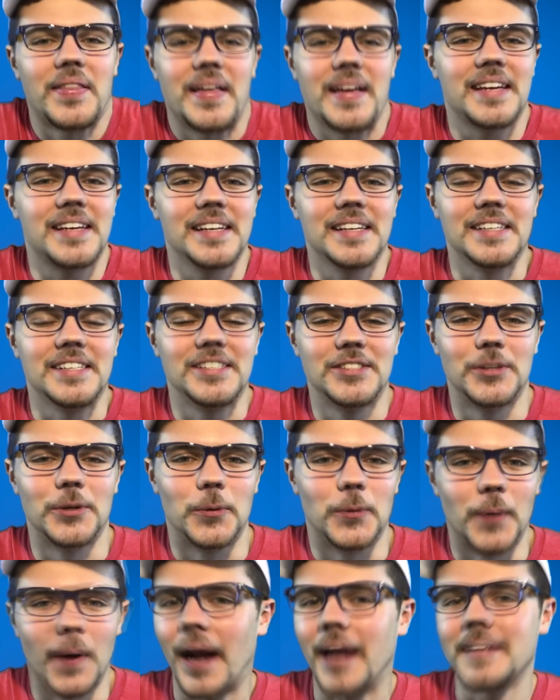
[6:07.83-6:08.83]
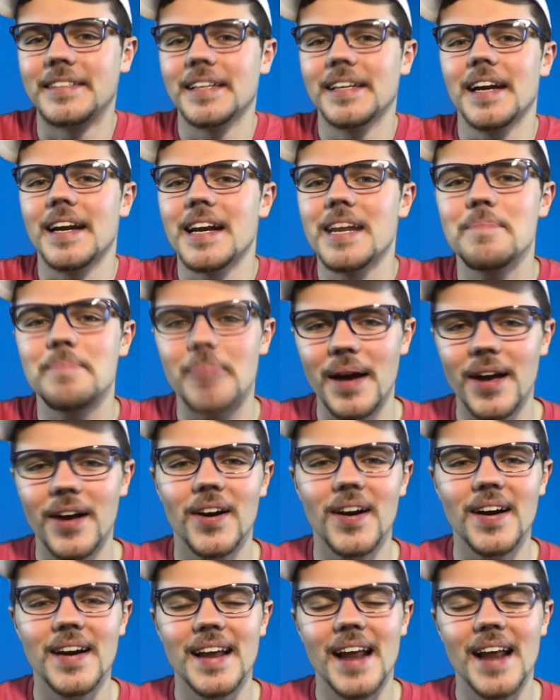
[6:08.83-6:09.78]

They couldn't direct it any better.